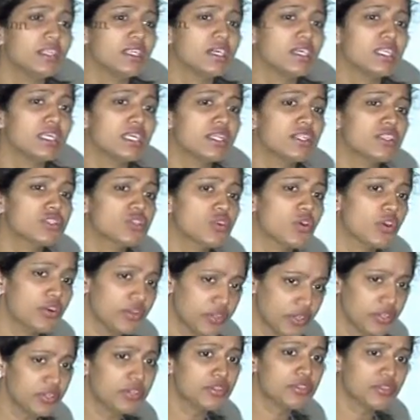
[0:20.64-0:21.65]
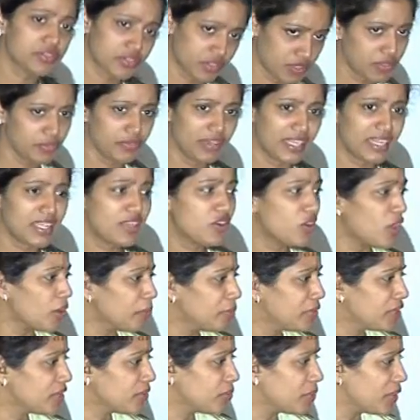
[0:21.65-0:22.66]
learning disorders, very
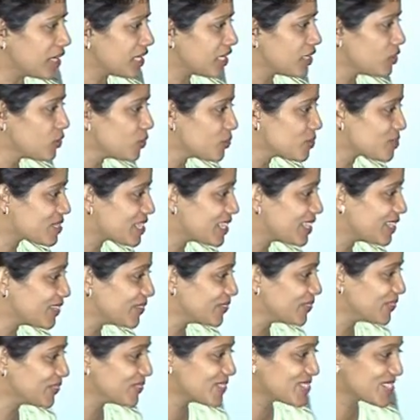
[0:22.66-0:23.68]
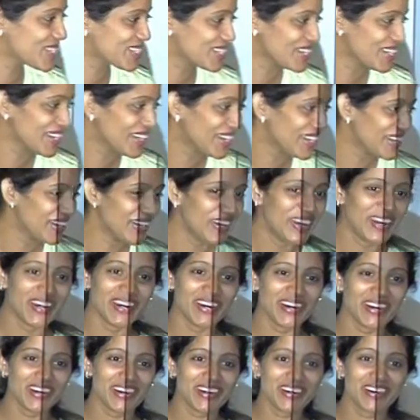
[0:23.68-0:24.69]
common, very loosely used,
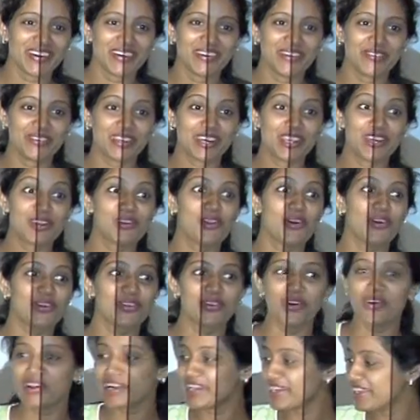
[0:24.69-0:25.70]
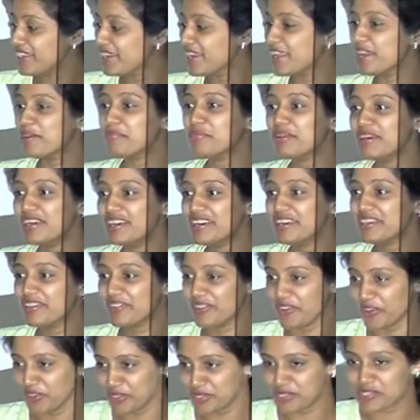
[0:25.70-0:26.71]
very wrongly
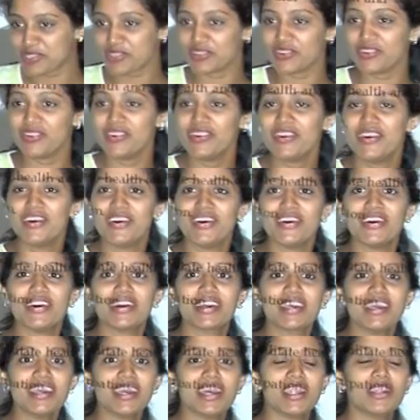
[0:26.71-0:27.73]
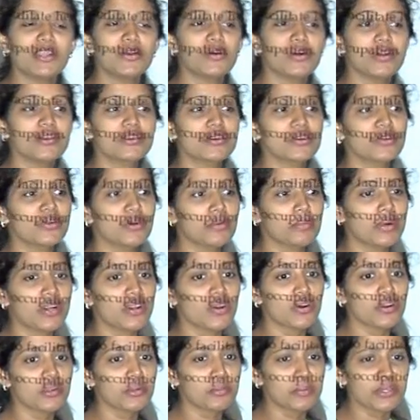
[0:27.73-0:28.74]
labeled also. Okay, and you also know about
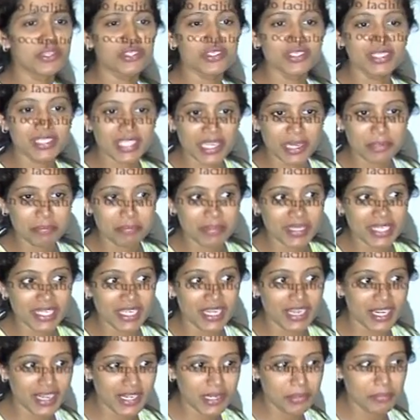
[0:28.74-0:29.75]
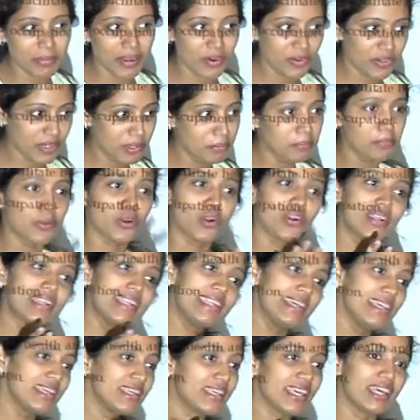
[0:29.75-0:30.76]
occupational therapy, heard about it
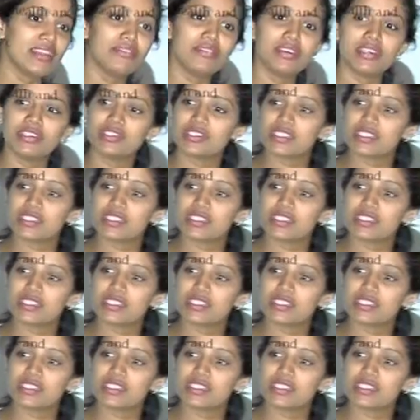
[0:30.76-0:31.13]
broadly. Can we